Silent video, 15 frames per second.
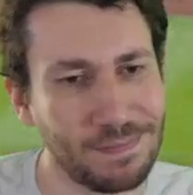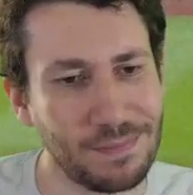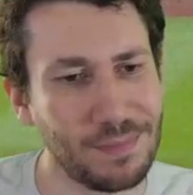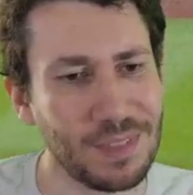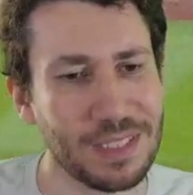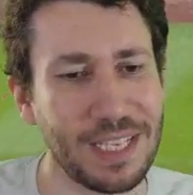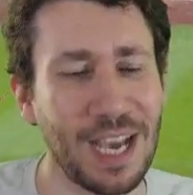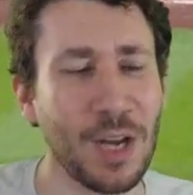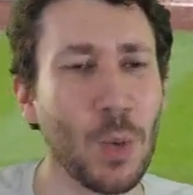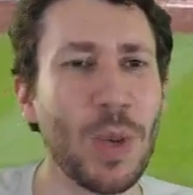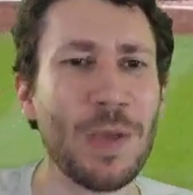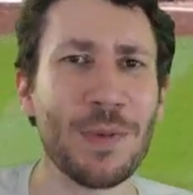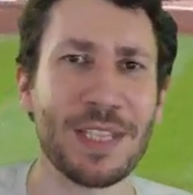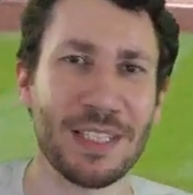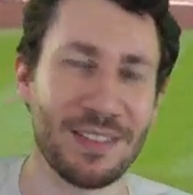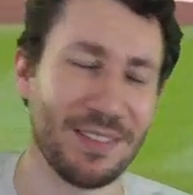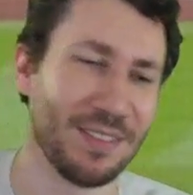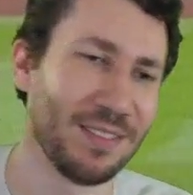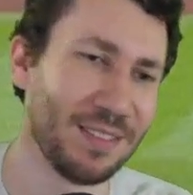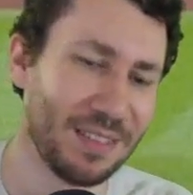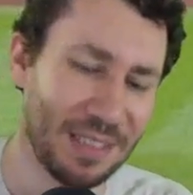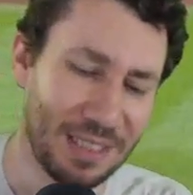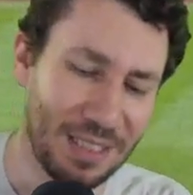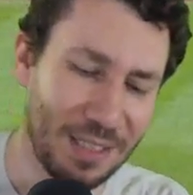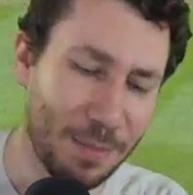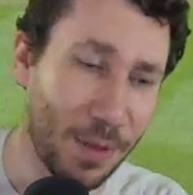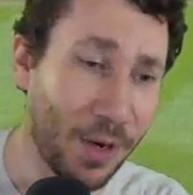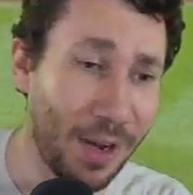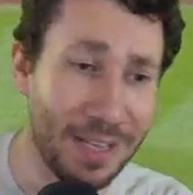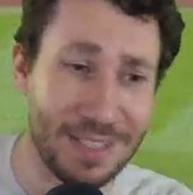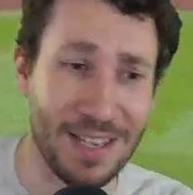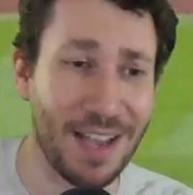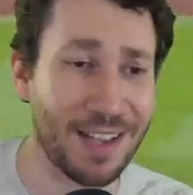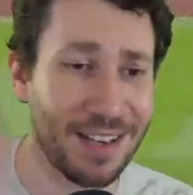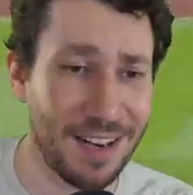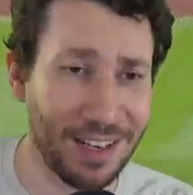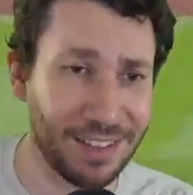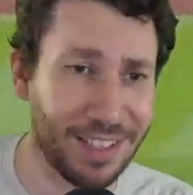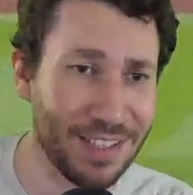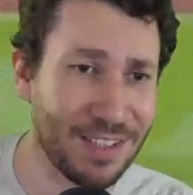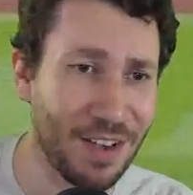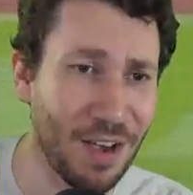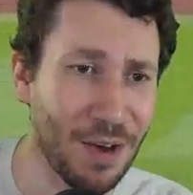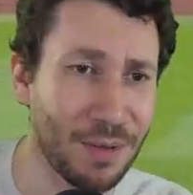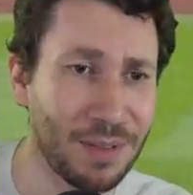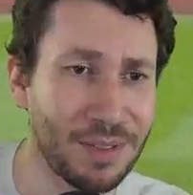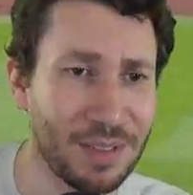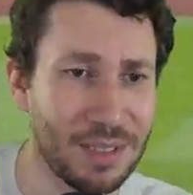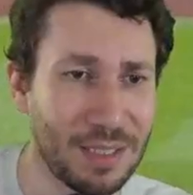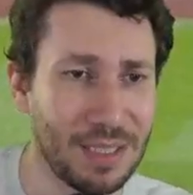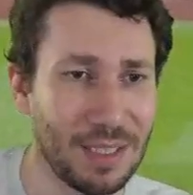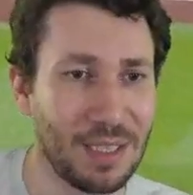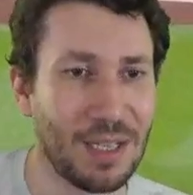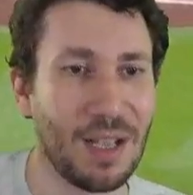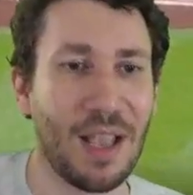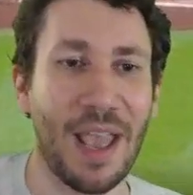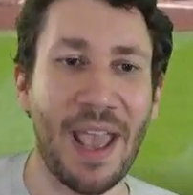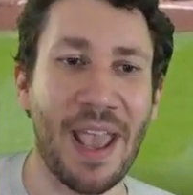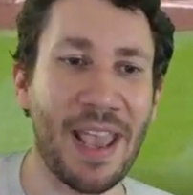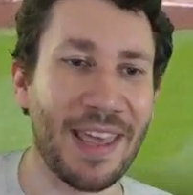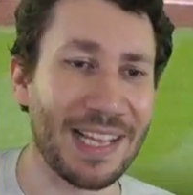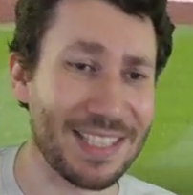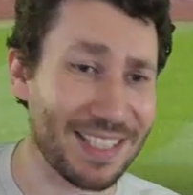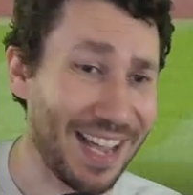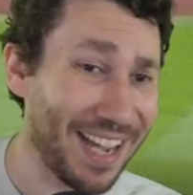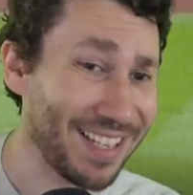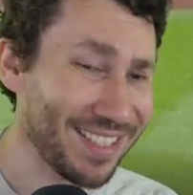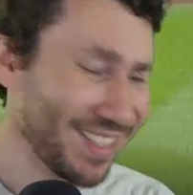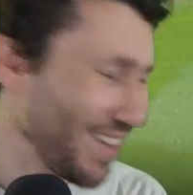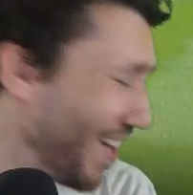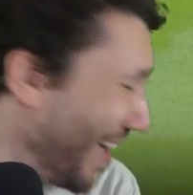bud? Got away with it. All right, second inning. Let's go. Yeah. Hey, that's nice.